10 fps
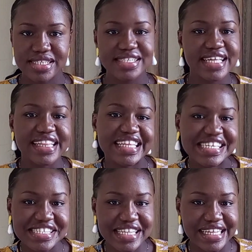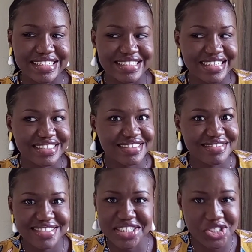These are things that they
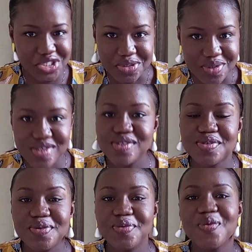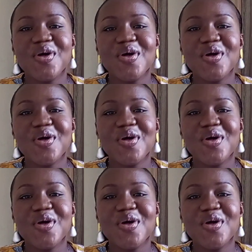didn't teach you in school.